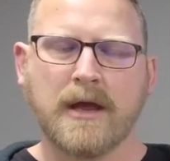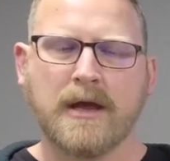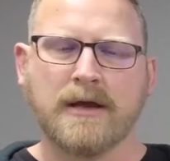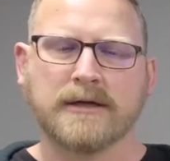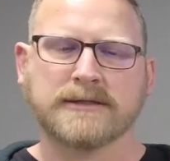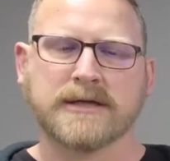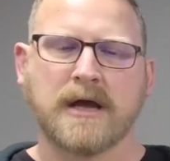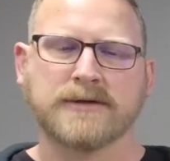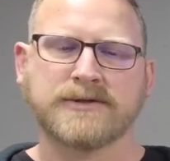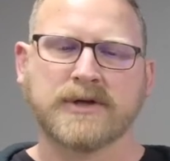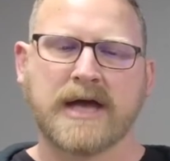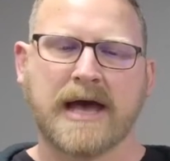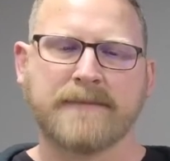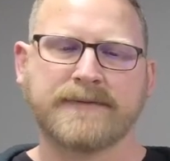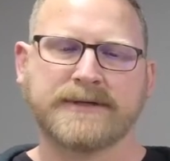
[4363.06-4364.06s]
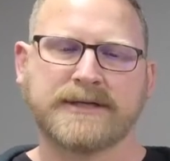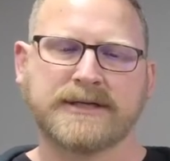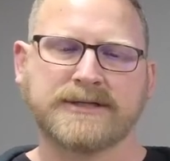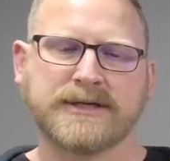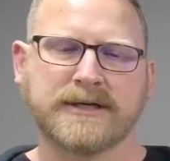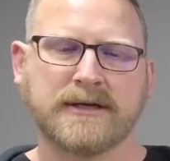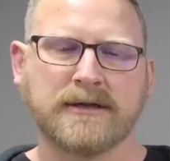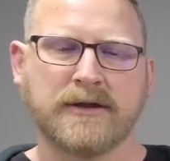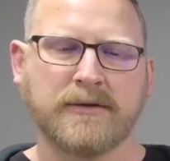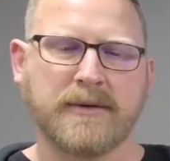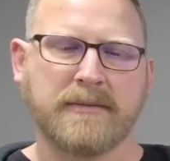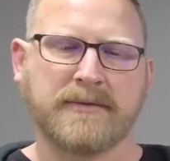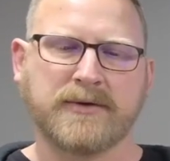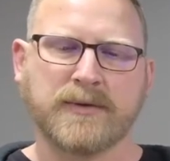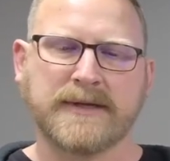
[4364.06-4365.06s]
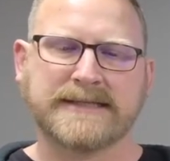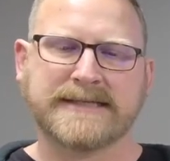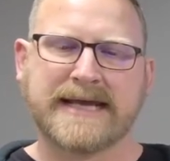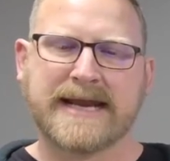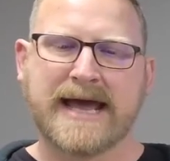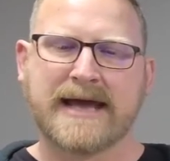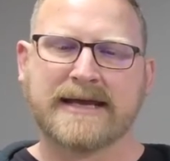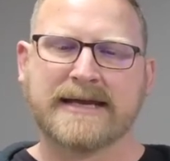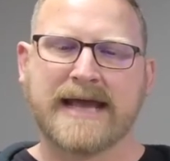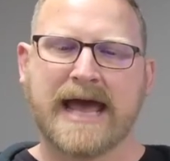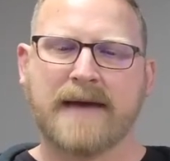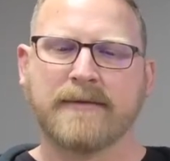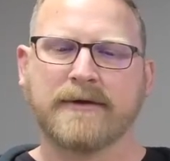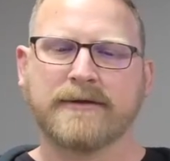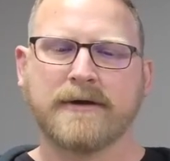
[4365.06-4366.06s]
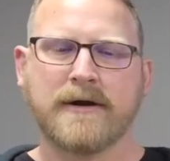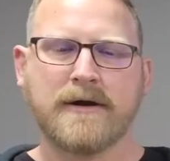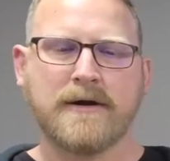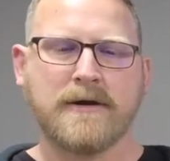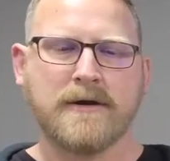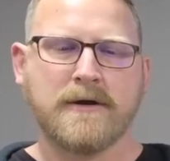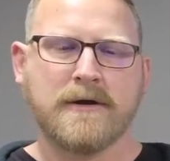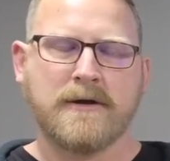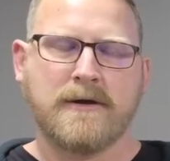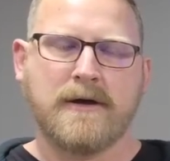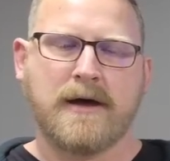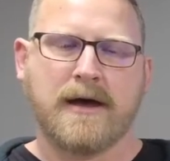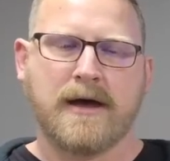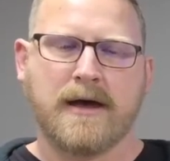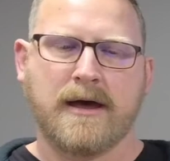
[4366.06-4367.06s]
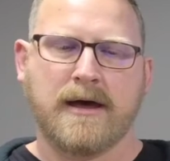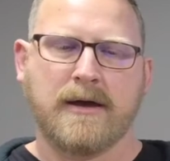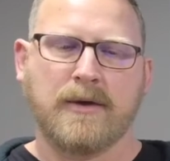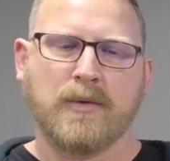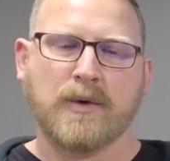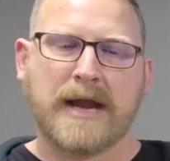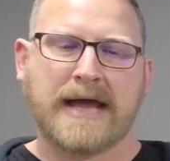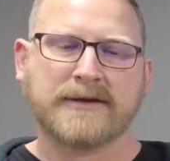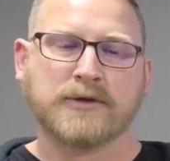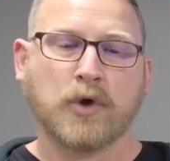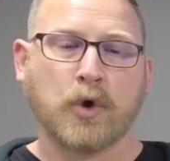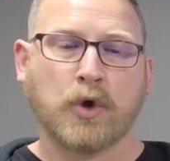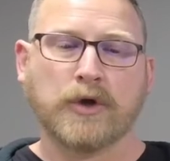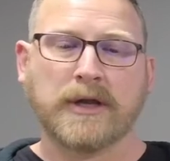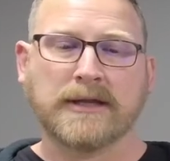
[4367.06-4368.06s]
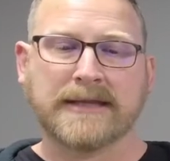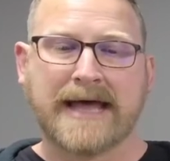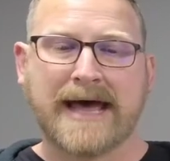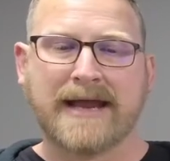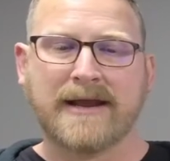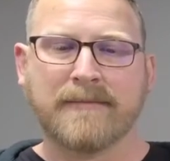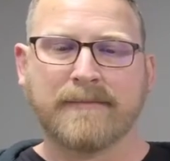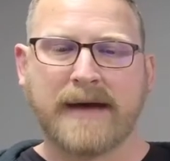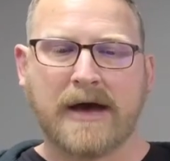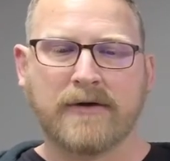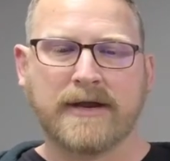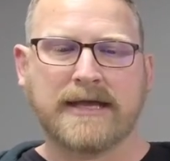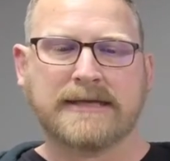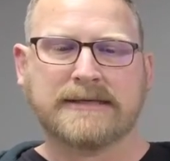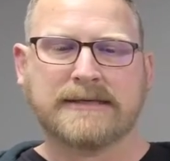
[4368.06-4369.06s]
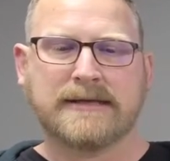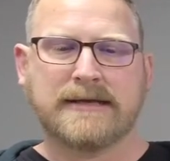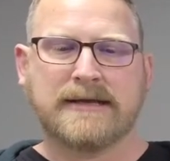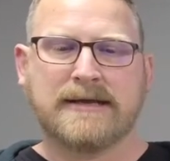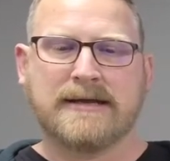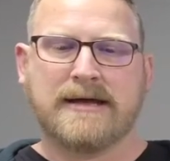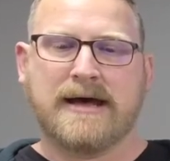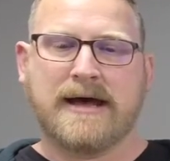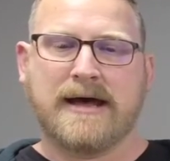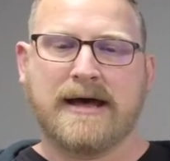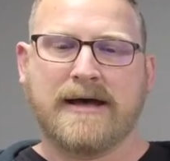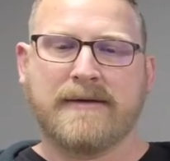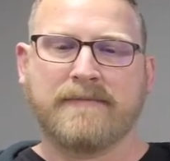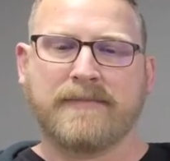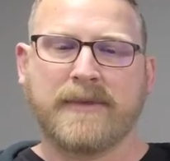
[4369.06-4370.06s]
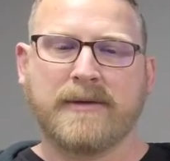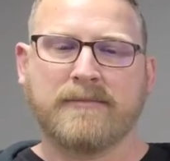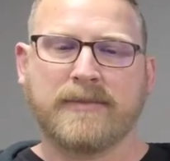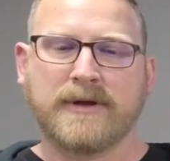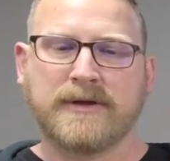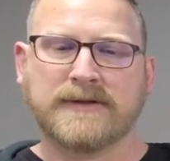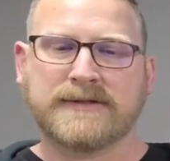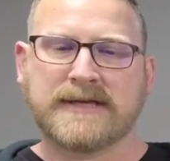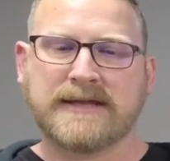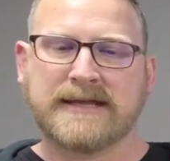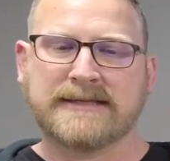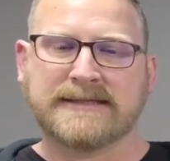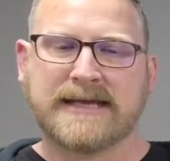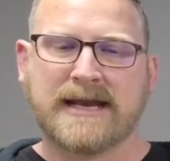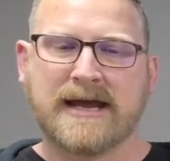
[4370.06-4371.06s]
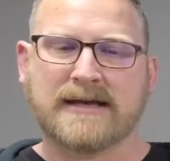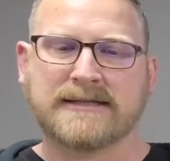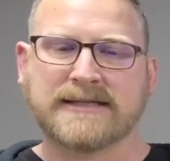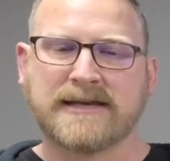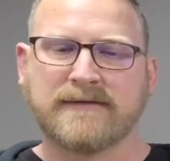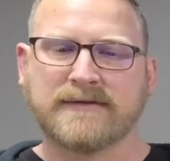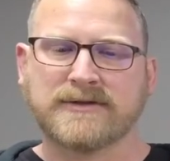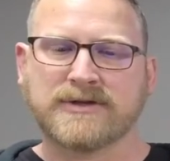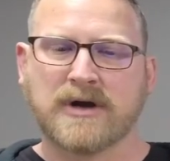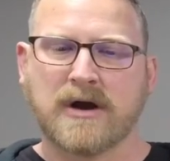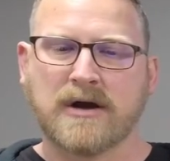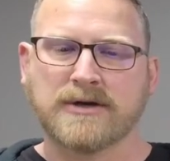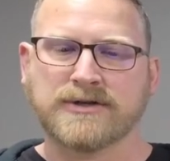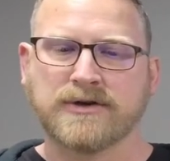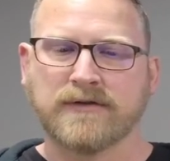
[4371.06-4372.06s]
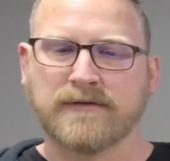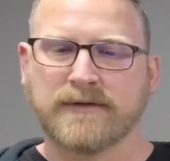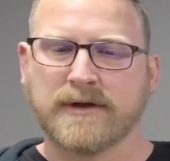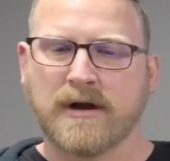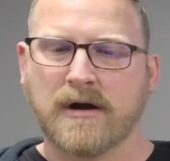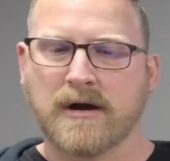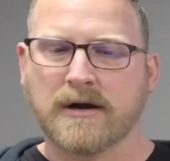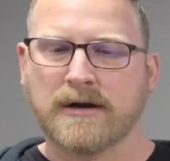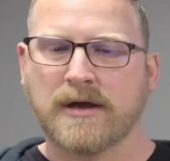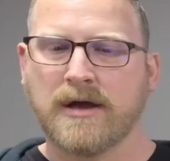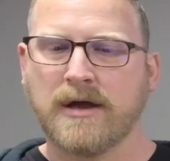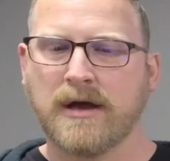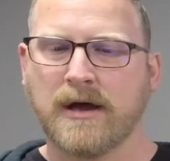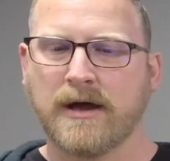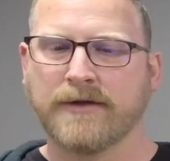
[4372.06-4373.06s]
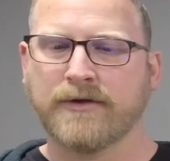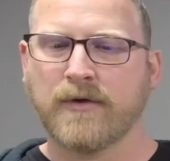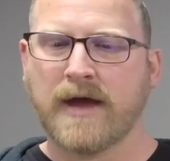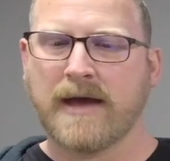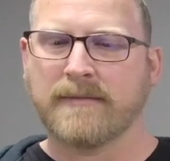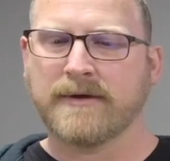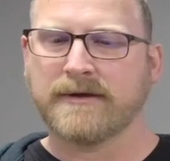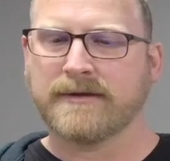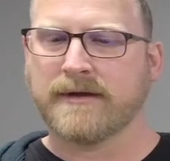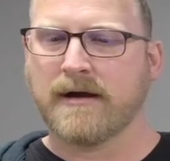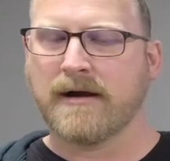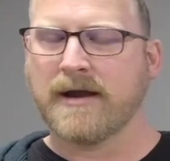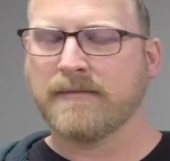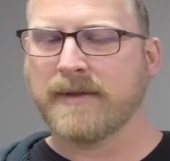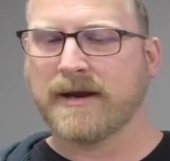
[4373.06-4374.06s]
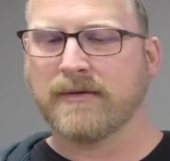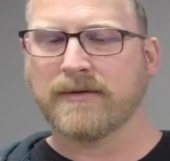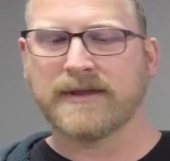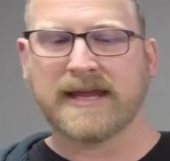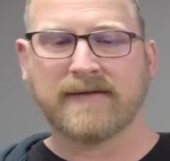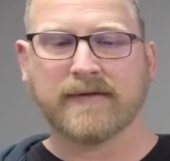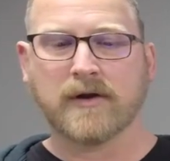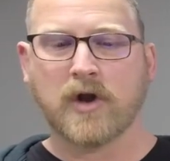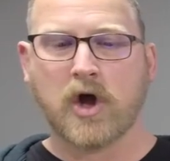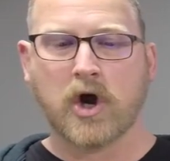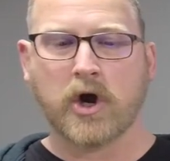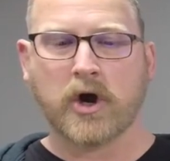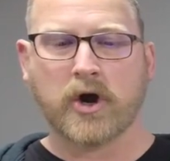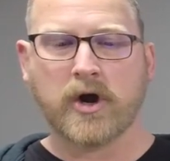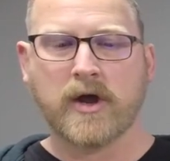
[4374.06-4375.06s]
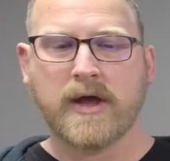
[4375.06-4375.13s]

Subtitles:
There's also competition a little bit between Zadok and Abiathar. We're not told a lot about it, but you see that Zadok is given charge over the ark, though Abiathar had been with David longer.